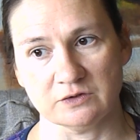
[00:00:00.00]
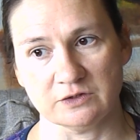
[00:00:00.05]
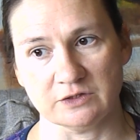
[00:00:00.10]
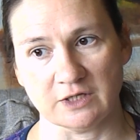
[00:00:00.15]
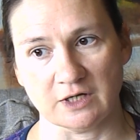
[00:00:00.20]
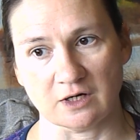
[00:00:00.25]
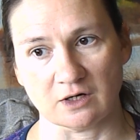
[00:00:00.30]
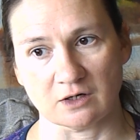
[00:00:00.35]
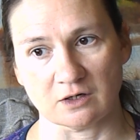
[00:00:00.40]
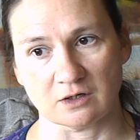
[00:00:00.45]

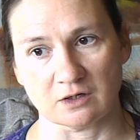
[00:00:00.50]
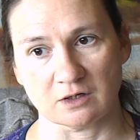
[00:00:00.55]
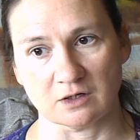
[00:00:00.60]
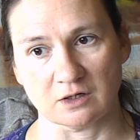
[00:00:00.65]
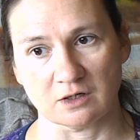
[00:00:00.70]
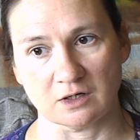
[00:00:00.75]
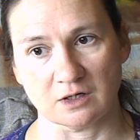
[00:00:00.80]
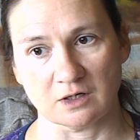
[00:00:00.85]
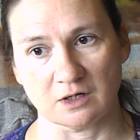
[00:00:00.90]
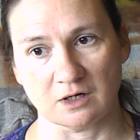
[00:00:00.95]

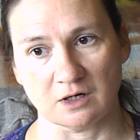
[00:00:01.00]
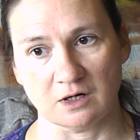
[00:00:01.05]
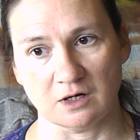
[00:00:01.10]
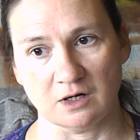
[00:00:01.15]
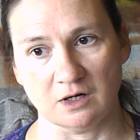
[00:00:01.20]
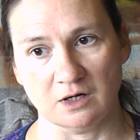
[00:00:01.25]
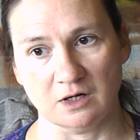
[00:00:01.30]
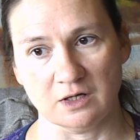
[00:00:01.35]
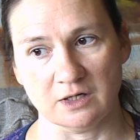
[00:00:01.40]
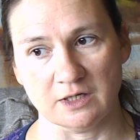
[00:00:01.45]
there
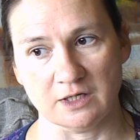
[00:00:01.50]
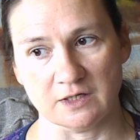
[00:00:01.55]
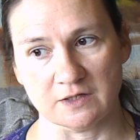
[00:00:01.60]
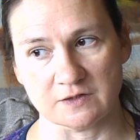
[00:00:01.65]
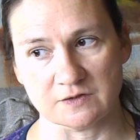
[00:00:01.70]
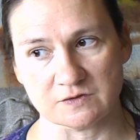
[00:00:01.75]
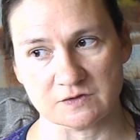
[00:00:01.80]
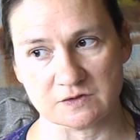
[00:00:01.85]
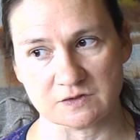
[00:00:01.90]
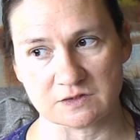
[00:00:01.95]

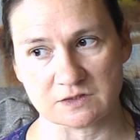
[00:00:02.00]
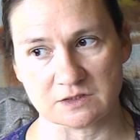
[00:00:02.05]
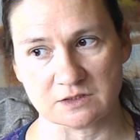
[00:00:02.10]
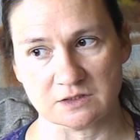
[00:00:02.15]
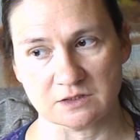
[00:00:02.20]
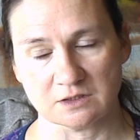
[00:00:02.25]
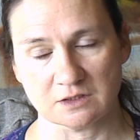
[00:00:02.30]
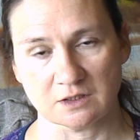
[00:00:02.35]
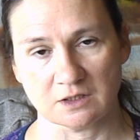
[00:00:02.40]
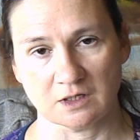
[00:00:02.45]

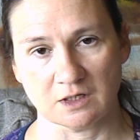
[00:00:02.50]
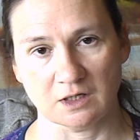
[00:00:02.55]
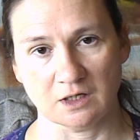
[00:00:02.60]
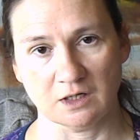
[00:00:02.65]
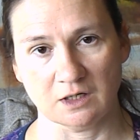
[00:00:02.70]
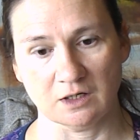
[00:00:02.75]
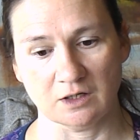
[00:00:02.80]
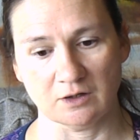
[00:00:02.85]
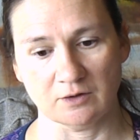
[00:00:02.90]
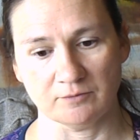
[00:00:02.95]
is
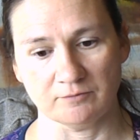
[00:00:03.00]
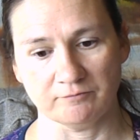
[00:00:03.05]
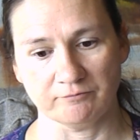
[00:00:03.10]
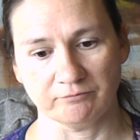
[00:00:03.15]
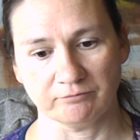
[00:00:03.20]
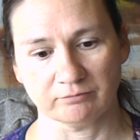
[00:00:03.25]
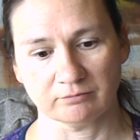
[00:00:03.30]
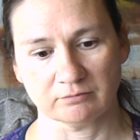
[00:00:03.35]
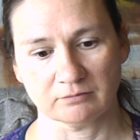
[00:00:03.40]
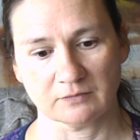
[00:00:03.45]

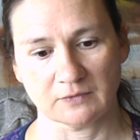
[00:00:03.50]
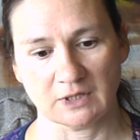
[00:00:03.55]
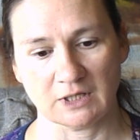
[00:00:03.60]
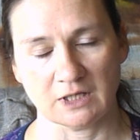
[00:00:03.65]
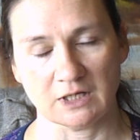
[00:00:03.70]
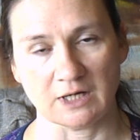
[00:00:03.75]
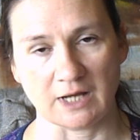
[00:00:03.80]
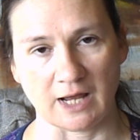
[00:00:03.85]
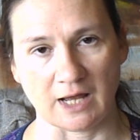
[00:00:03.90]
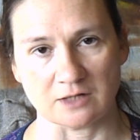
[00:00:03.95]

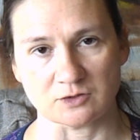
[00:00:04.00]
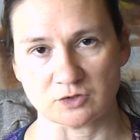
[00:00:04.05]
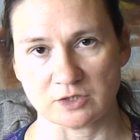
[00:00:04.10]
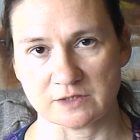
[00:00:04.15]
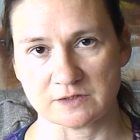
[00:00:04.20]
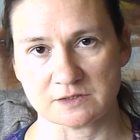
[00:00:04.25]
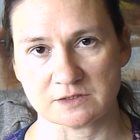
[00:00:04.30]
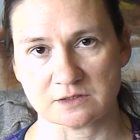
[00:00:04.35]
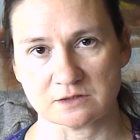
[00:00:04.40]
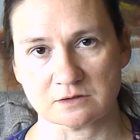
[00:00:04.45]
an
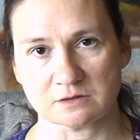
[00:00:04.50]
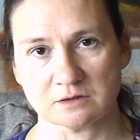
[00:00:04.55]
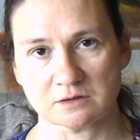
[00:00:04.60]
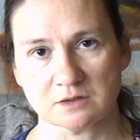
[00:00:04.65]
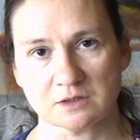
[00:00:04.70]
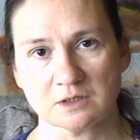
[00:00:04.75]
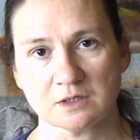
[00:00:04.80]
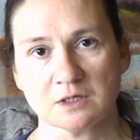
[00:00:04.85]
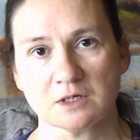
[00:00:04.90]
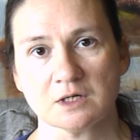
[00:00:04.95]
address
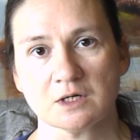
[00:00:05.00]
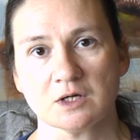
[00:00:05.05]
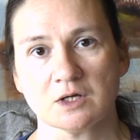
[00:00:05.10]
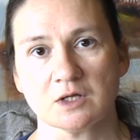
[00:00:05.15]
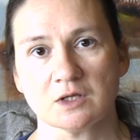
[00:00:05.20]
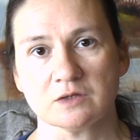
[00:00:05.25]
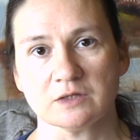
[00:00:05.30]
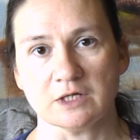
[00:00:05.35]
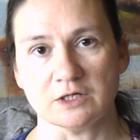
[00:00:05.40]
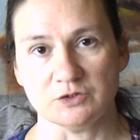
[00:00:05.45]

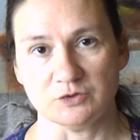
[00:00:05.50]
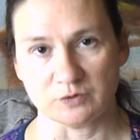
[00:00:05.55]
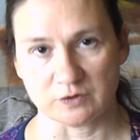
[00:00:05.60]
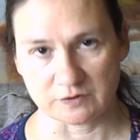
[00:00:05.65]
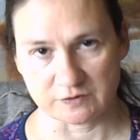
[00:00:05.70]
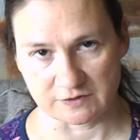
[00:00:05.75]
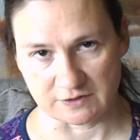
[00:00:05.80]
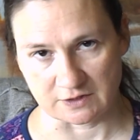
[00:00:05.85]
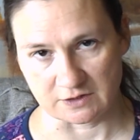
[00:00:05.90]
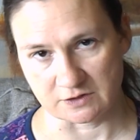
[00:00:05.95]
that you
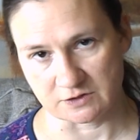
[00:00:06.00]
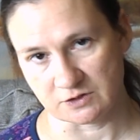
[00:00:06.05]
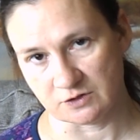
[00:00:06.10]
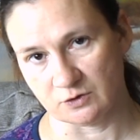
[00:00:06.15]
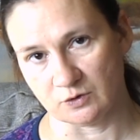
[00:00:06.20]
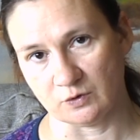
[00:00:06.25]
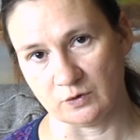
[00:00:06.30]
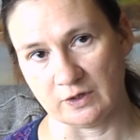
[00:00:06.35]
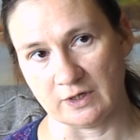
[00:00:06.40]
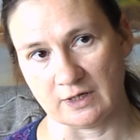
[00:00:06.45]
can send it
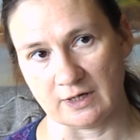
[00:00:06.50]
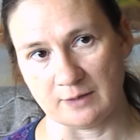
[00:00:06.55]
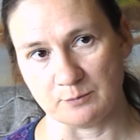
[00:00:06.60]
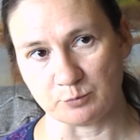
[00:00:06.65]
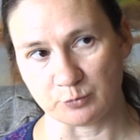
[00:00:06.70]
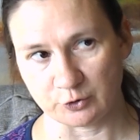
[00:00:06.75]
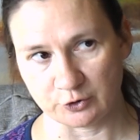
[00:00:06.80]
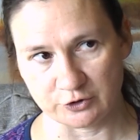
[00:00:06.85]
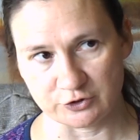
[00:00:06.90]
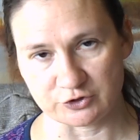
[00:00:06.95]
to, and I'm
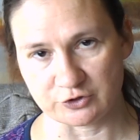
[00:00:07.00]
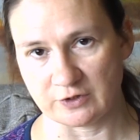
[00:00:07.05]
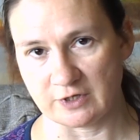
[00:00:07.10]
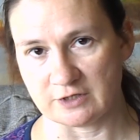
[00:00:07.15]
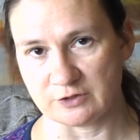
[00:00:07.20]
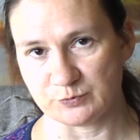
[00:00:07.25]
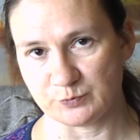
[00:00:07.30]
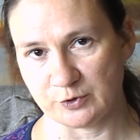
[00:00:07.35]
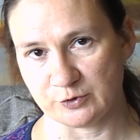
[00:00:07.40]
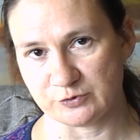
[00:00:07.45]
pretty sure that
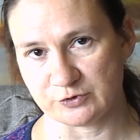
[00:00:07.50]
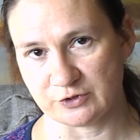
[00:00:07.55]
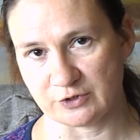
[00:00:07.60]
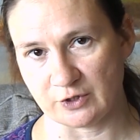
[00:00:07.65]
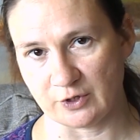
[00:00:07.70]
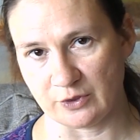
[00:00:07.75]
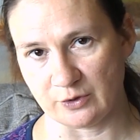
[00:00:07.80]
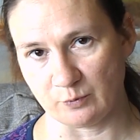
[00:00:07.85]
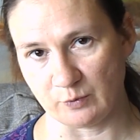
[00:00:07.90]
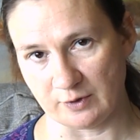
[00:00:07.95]
is posted
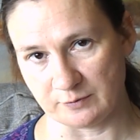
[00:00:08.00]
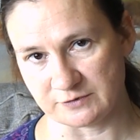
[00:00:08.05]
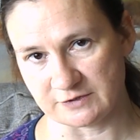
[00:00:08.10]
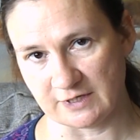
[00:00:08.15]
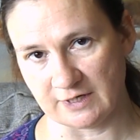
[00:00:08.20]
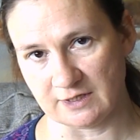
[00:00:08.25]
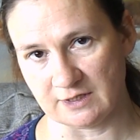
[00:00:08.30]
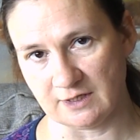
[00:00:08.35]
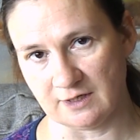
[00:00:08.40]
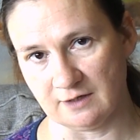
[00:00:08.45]
on the
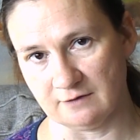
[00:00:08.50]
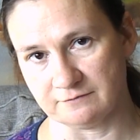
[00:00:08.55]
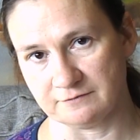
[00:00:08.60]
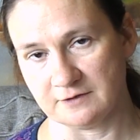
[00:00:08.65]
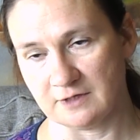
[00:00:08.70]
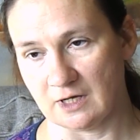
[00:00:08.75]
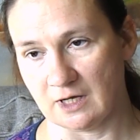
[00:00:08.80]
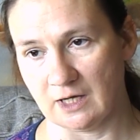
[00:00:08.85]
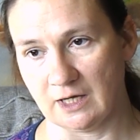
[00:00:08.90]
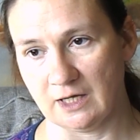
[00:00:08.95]
website. If
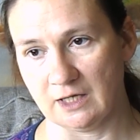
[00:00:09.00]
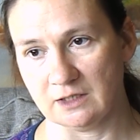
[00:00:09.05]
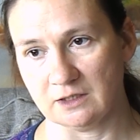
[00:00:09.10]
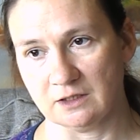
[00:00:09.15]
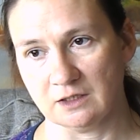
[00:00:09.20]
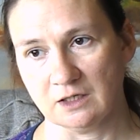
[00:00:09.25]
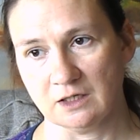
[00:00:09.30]
not,